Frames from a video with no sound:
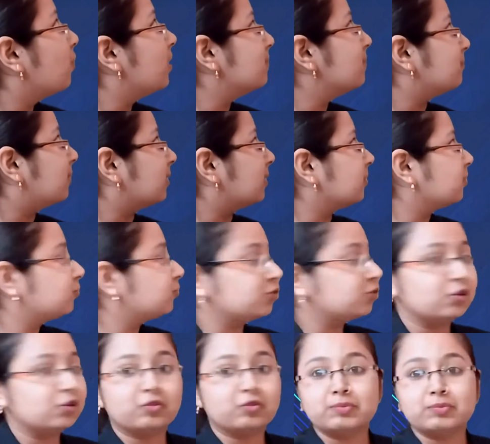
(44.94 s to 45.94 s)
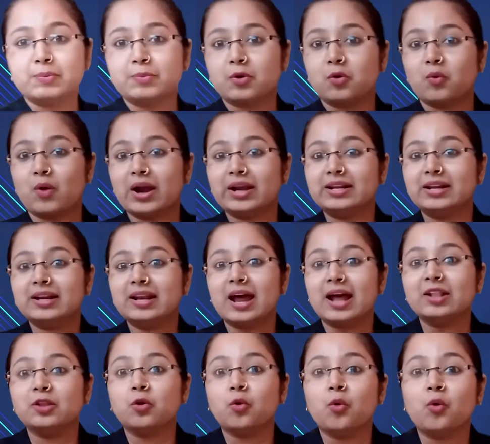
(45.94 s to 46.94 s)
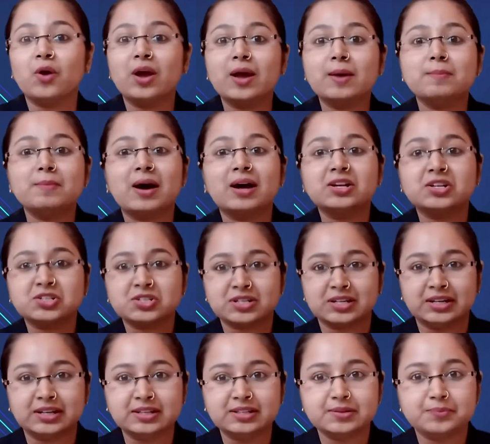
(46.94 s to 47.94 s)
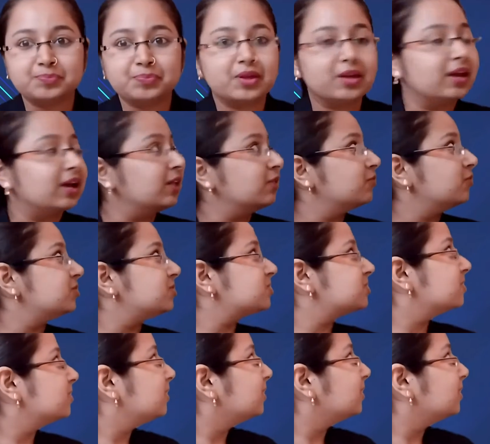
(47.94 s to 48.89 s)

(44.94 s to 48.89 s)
OMR, so you will be provided an OMR sheet in which